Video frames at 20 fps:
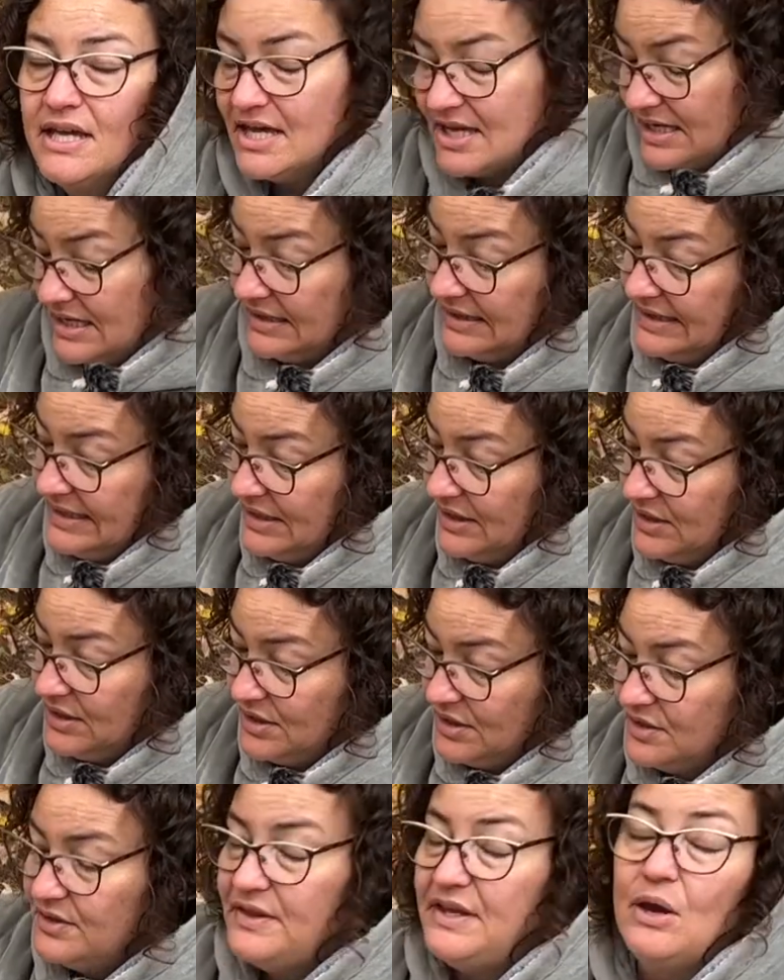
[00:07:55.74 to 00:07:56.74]

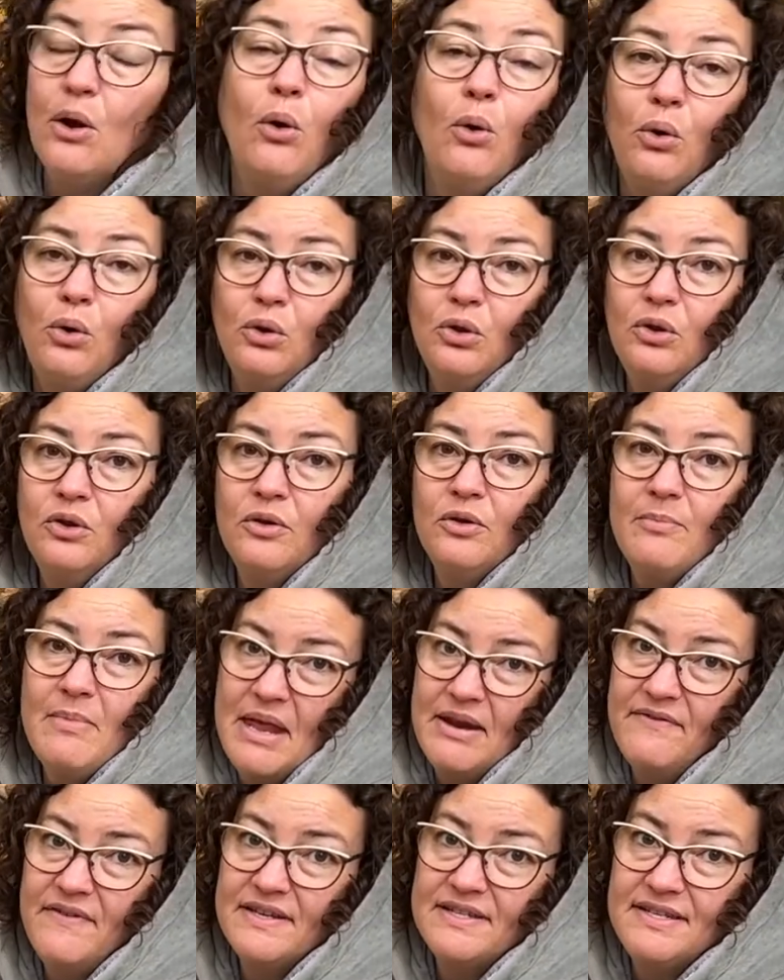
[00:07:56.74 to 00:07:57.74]
clear the old
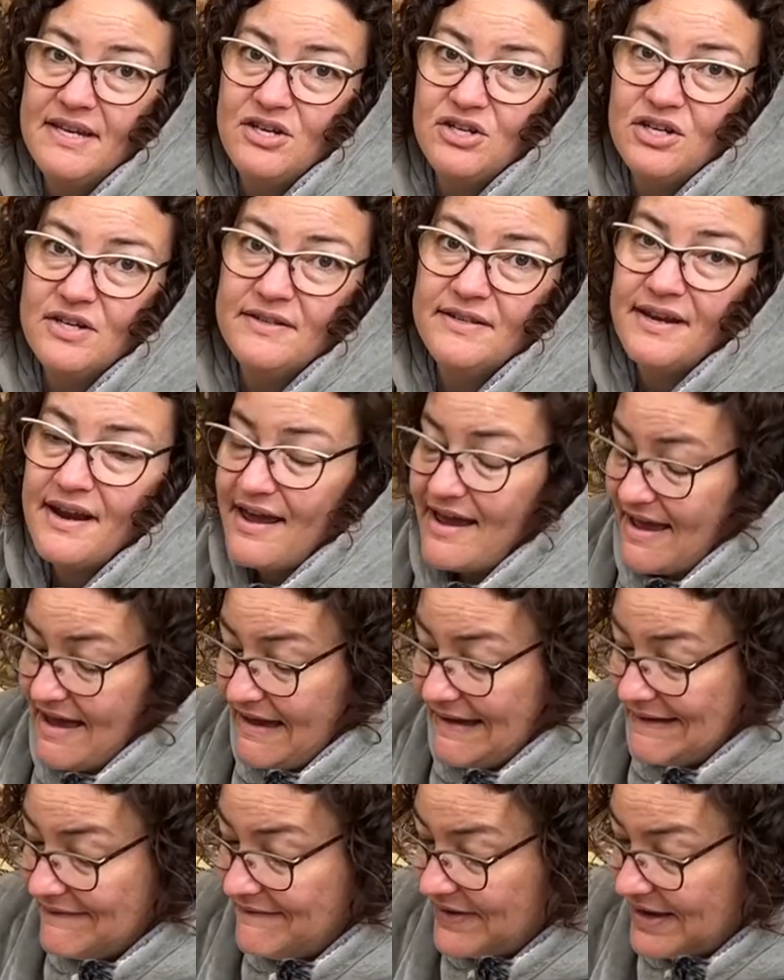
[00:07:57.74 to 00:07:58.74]
manifestations that I
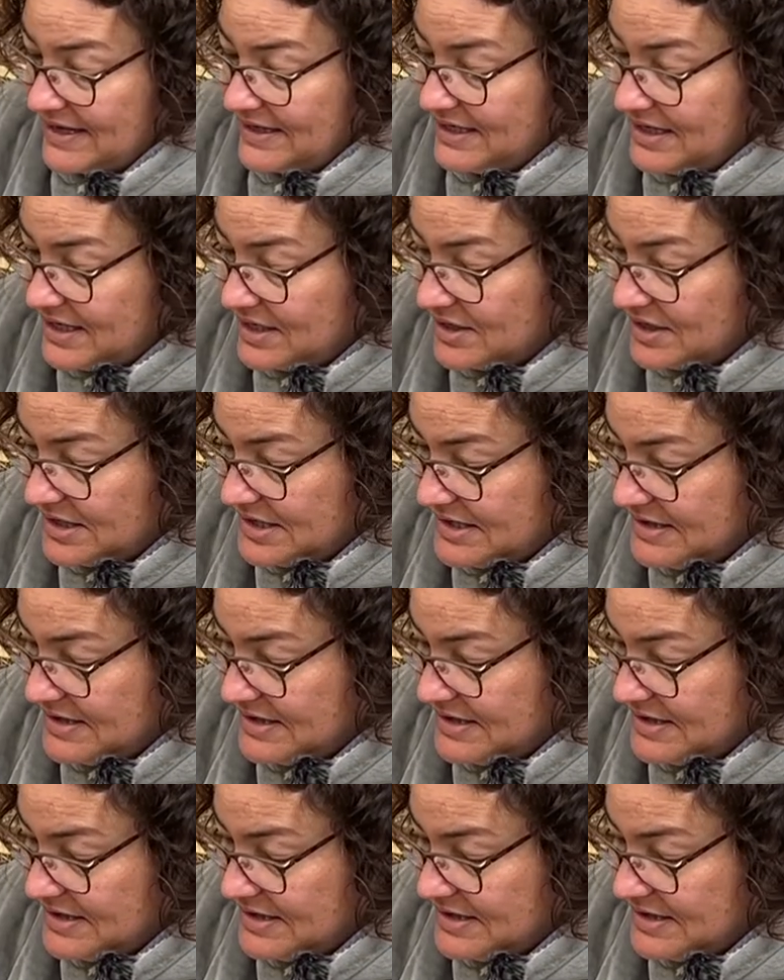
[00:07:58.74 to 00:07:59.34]
have in here.